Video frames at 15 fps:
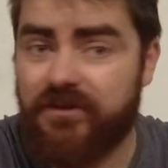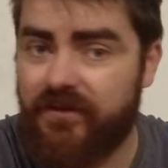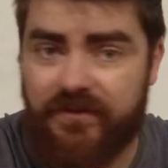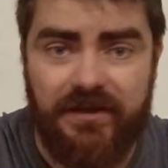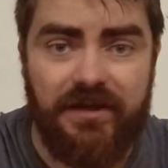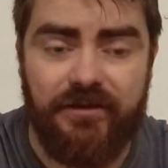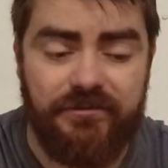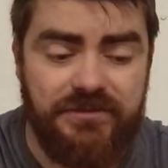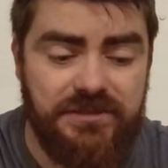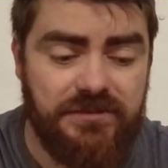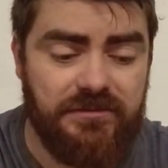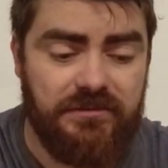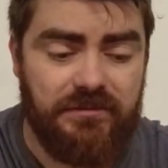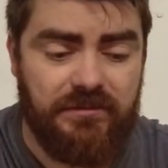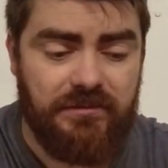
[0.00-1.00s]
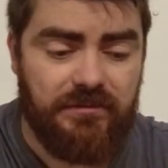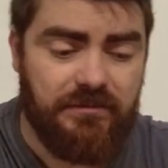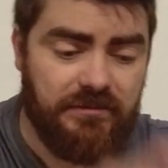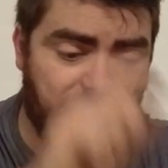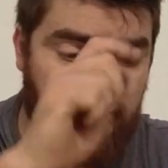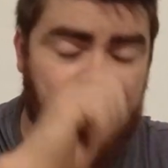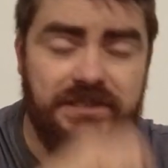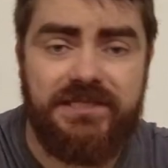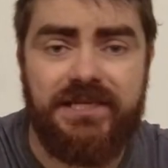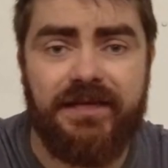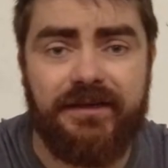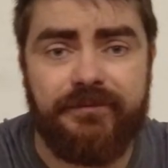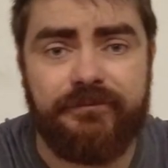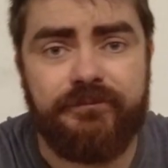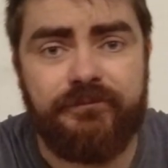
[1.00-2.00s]
nothing else, it's
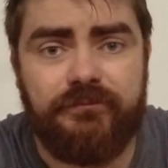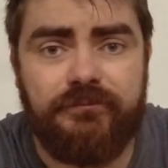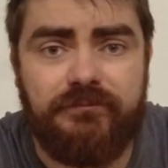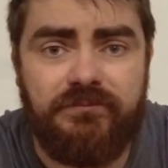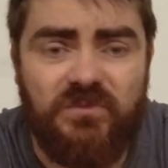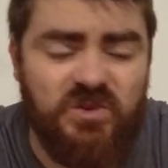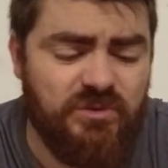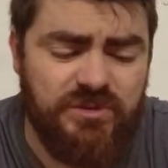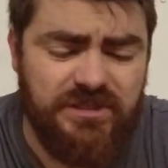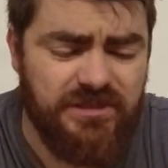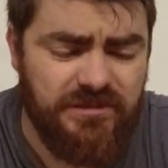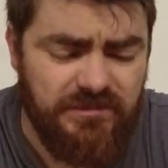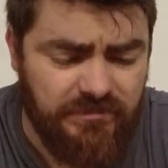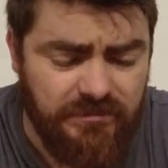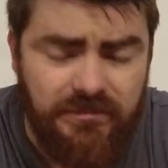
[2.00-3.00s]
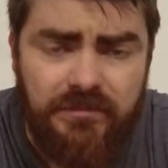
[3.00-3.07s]
that. Of course it is.